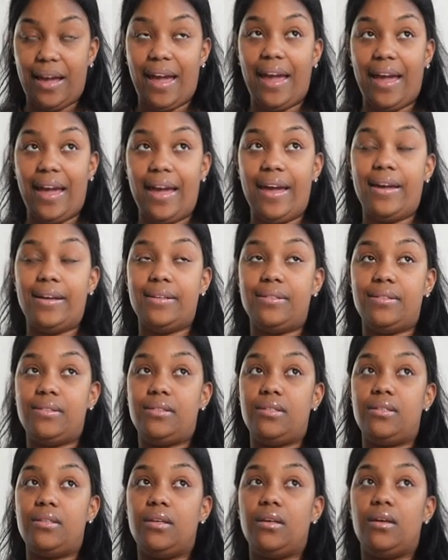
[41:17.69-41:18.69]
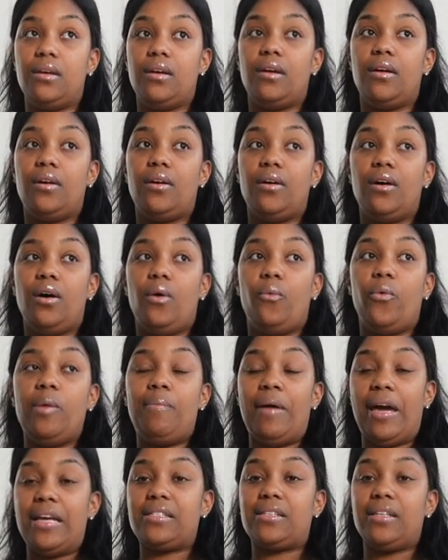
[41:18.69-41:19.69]
And we
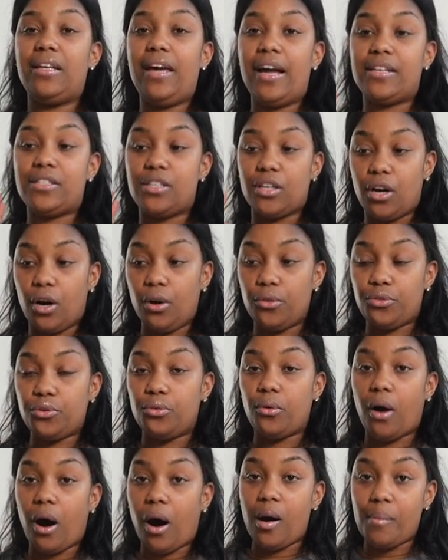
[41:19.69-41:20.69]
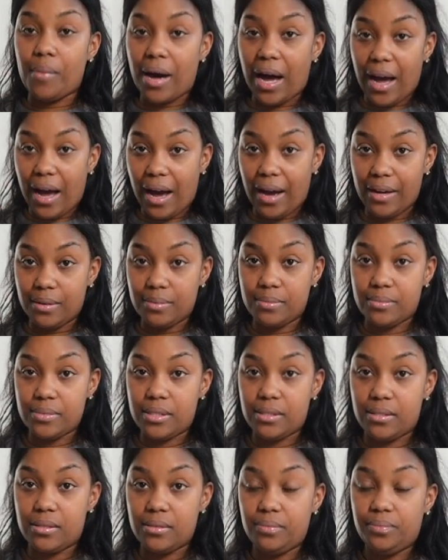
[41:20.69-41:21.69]
basically had to go through all my
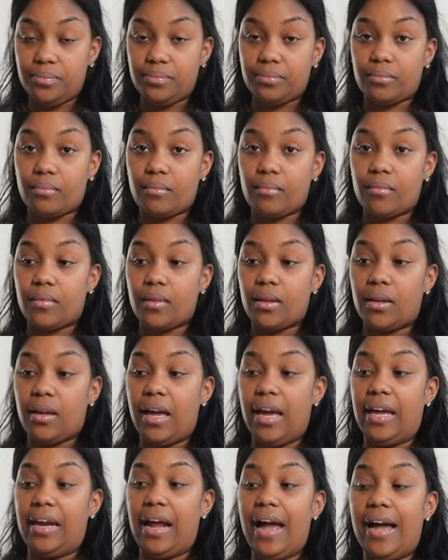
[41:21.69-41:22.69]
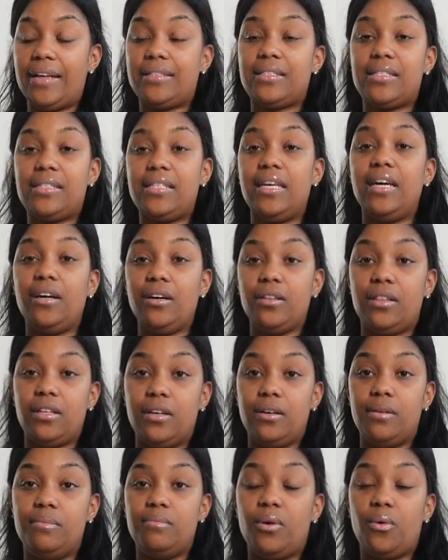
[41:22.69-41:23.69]
items and I had to tell
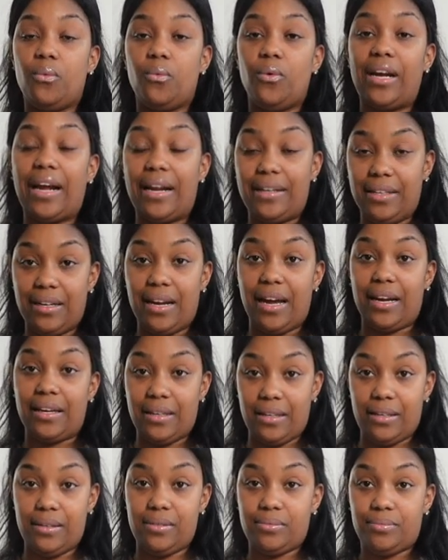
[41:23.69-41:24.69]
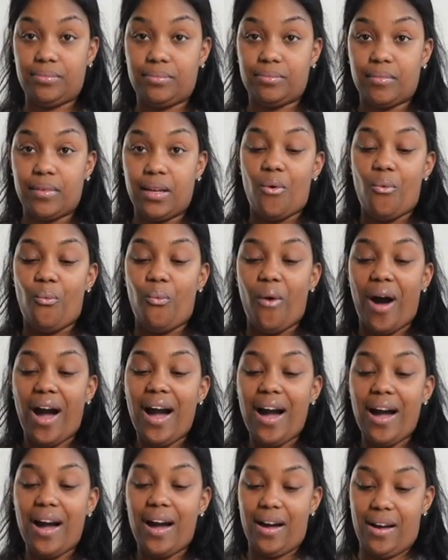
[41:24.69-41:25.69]
them what I did not get.
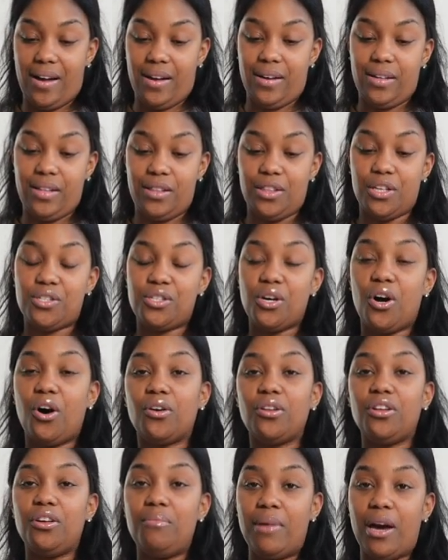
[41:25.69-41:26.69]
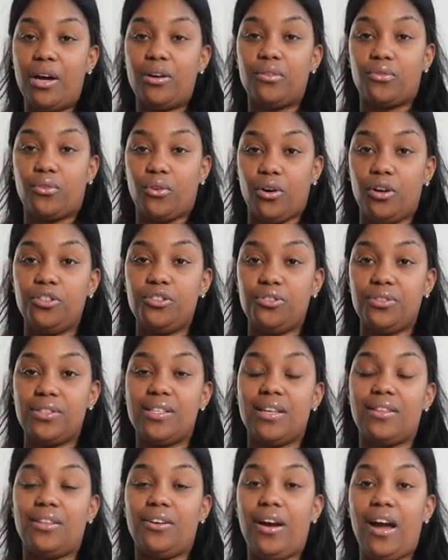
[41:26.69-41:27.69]
Why the total amount of groceries
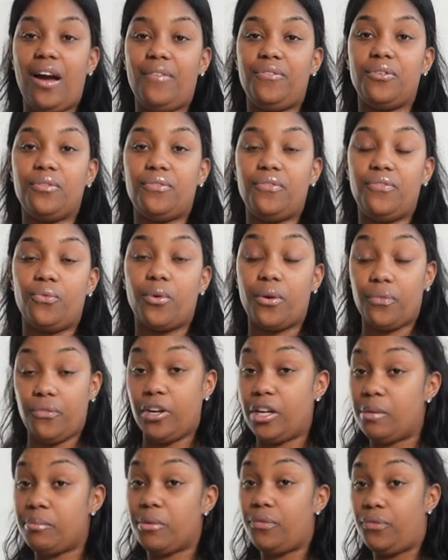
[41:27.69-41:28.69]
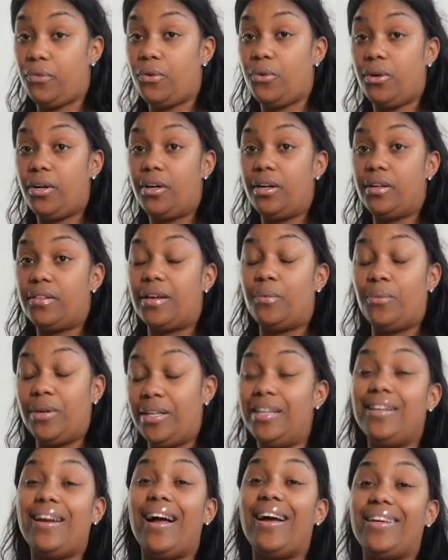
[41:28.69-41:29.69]
that they're having to refund me for that we
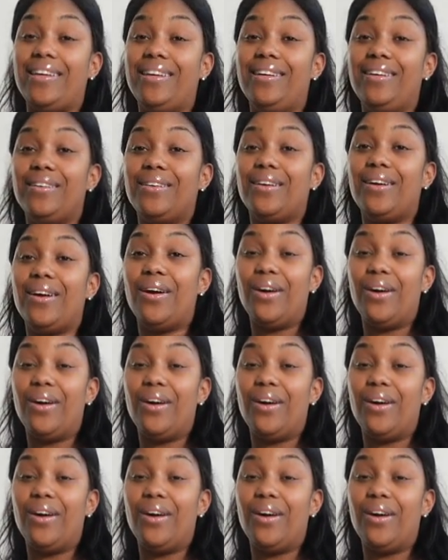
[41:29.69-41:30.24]
did not get?